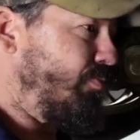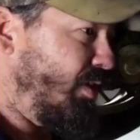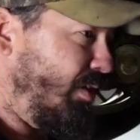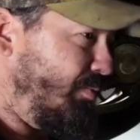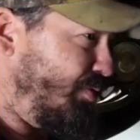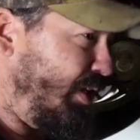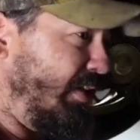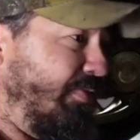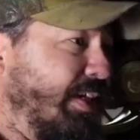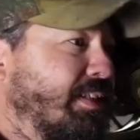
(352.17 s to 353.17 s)
I'm gonna try to
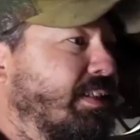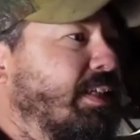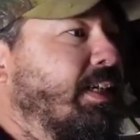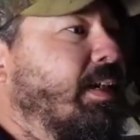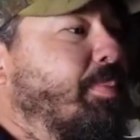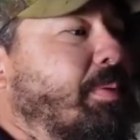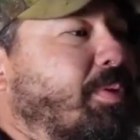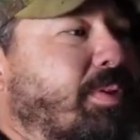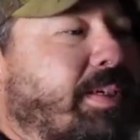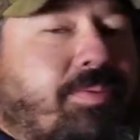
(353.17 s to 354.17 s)
find the leak. I'll probably
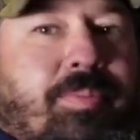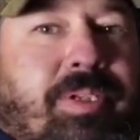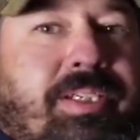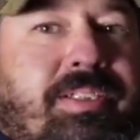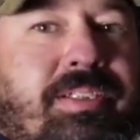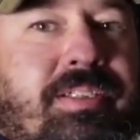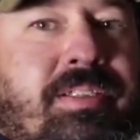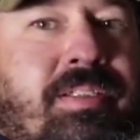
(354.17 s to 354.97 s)
go ahead and replace the